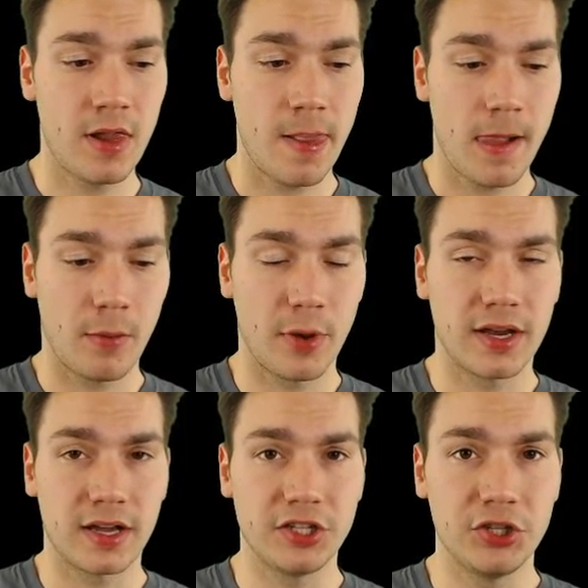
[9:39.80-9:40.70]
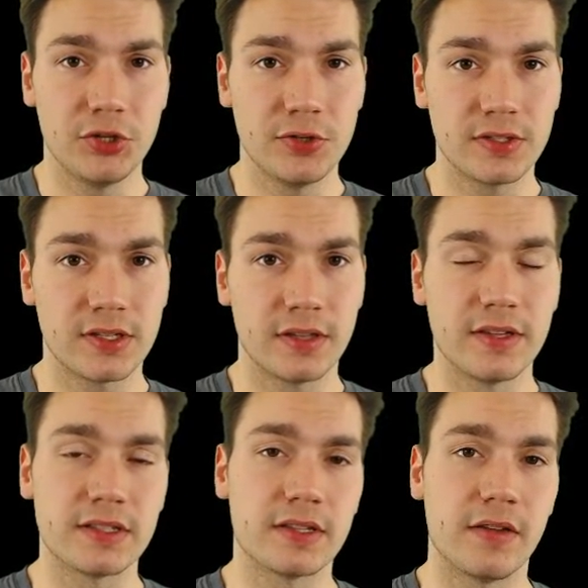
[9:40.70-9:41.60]
when I used
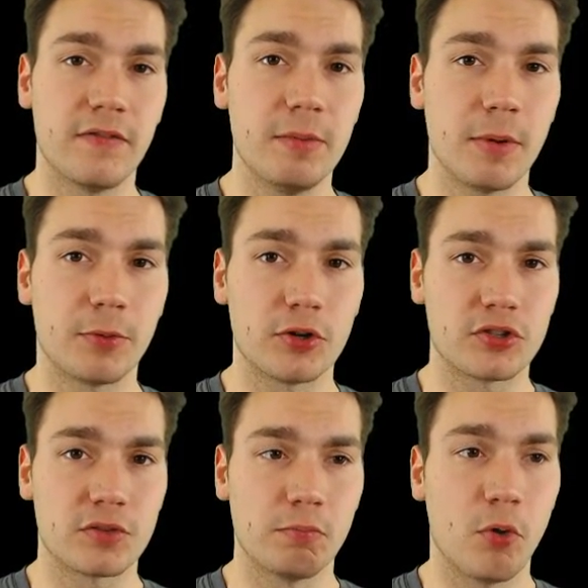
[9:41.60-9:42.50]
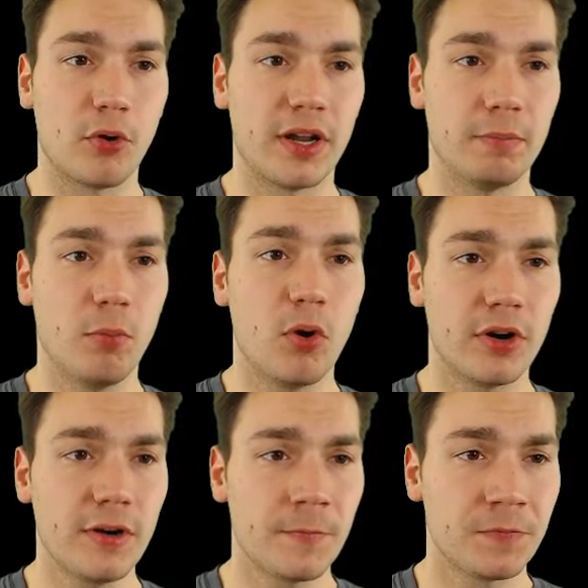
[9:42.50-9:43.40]
this uh, Vim approach more and more
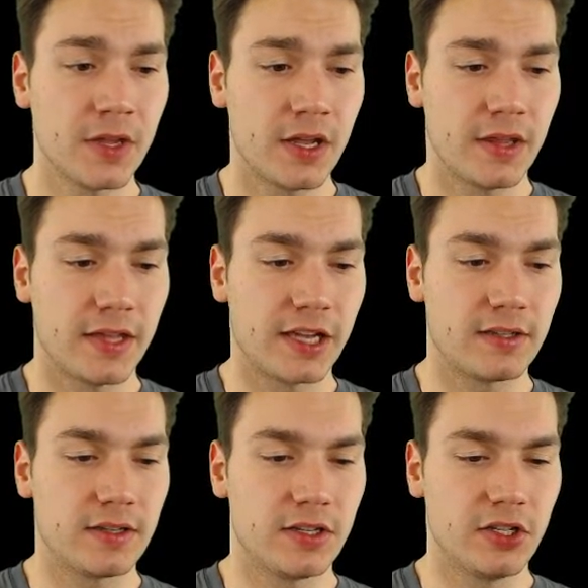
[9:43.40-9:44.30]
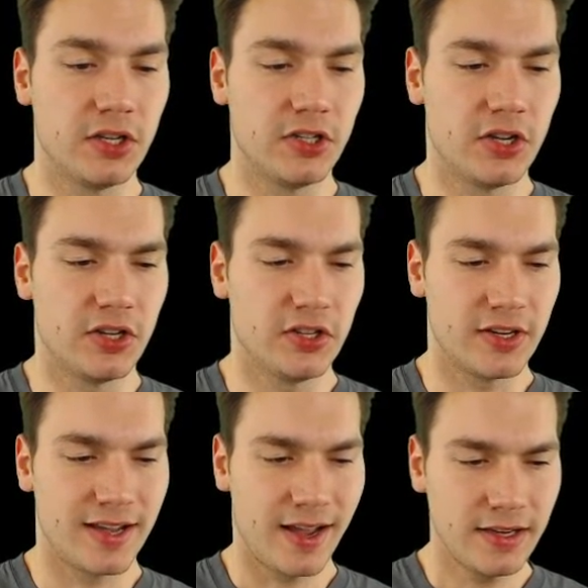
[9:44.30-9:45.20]
that you, you
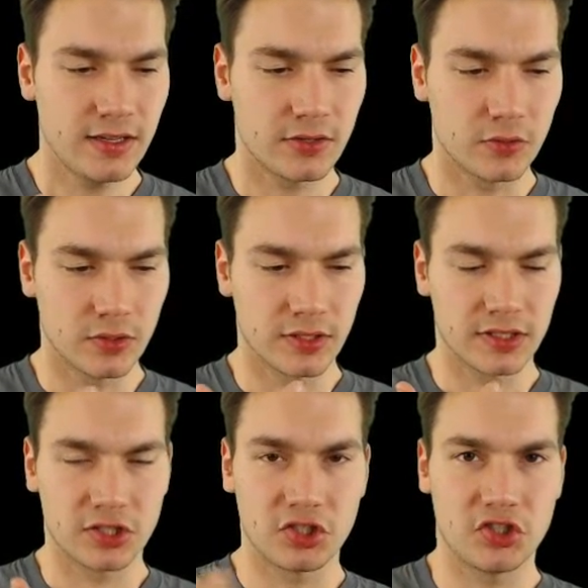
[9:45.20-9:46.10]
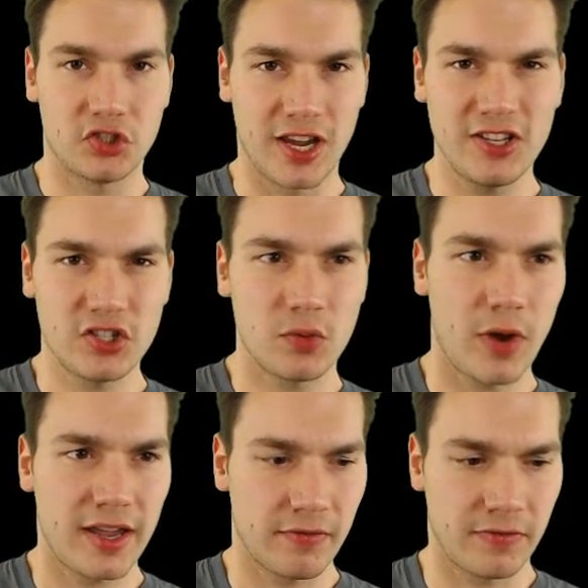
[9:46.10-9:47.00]
kind of change the
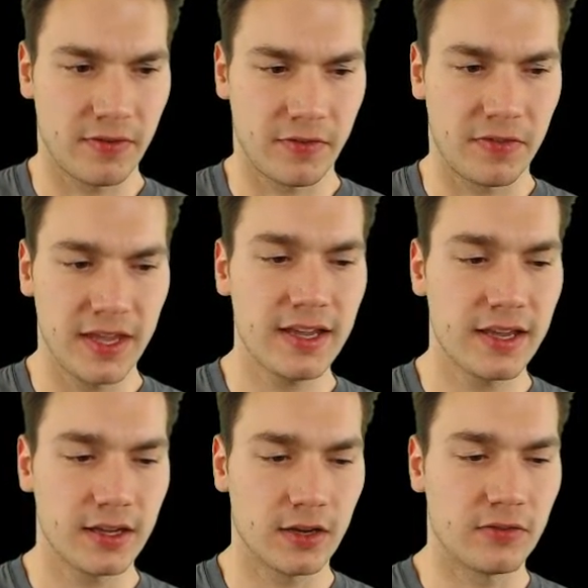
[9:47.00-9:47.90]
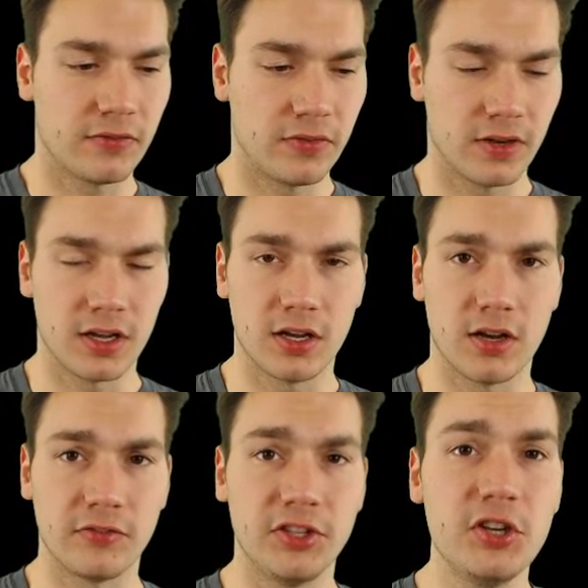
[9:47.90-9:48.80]
way of, of thinking of, uh,
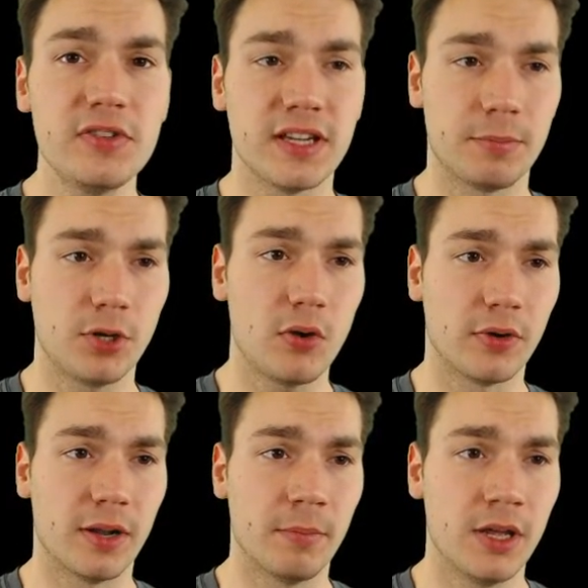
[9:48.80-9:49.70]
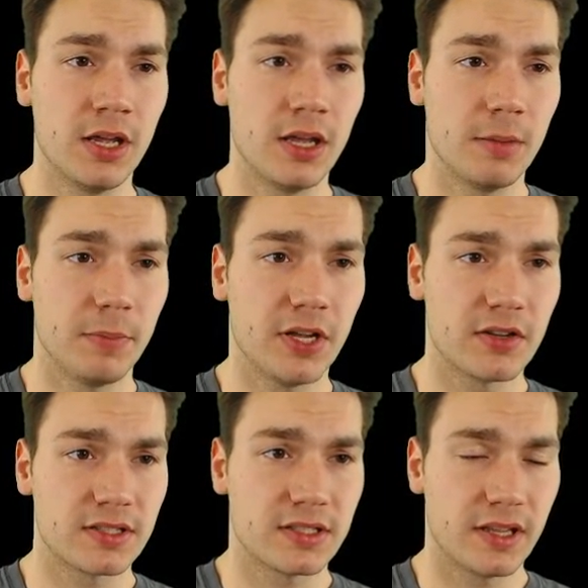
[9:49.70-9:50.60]
of using a program
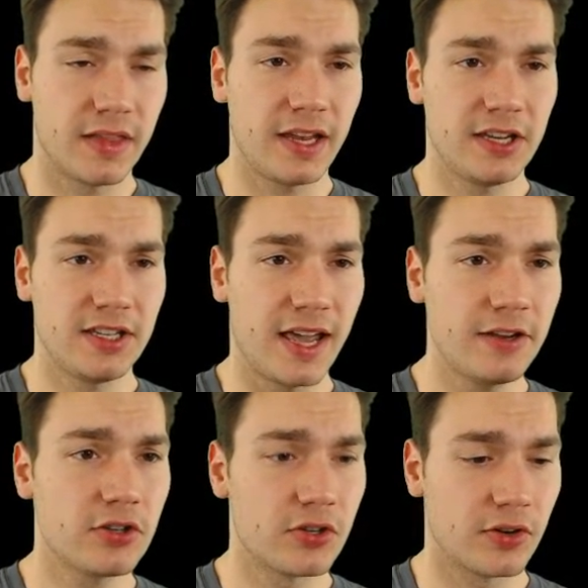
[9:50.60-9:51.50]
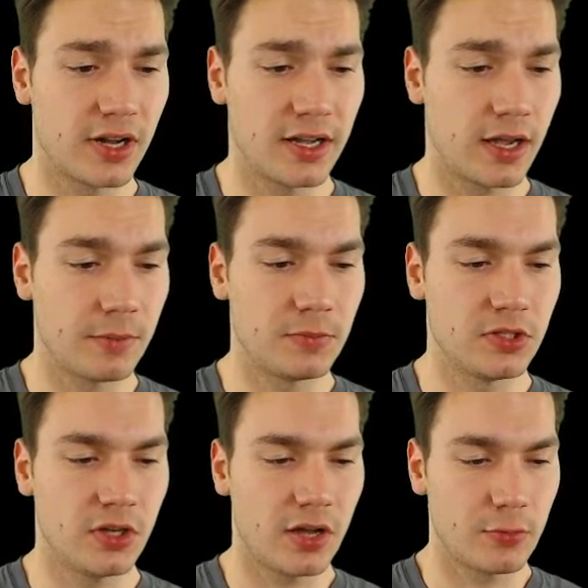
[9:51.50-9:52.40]
because then in the editor I, I'm
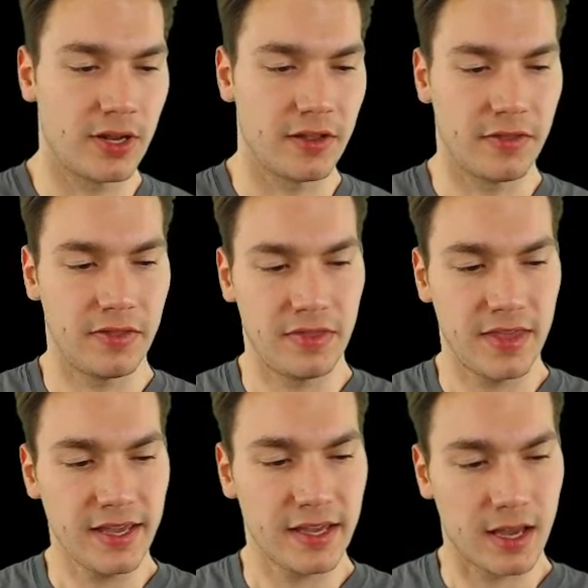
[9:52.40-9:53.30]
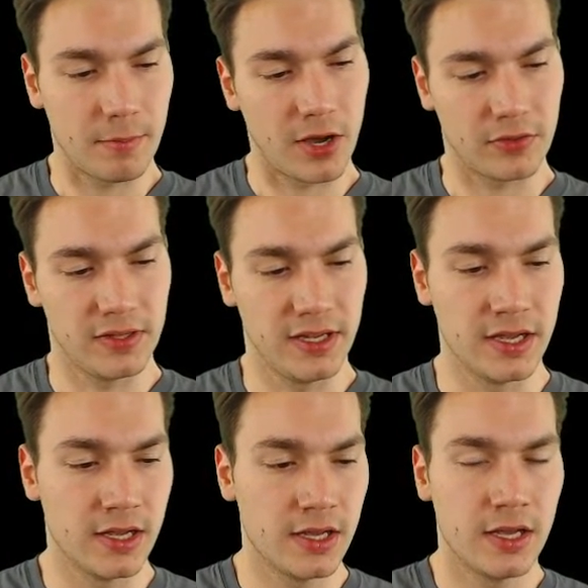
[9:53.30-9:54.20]
not really thinking about the
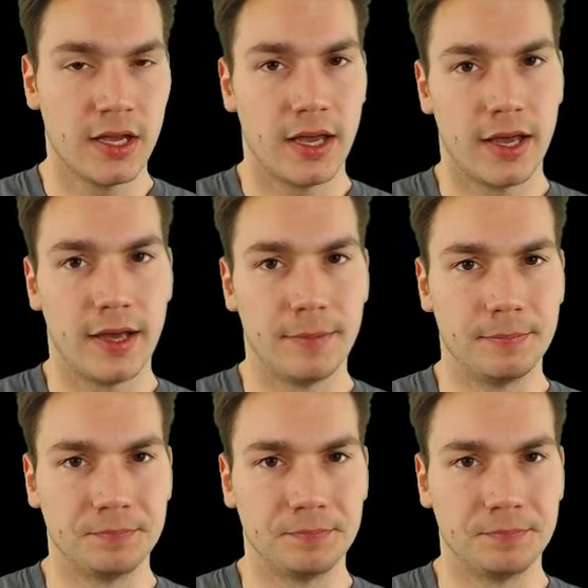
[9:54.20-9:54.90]
um,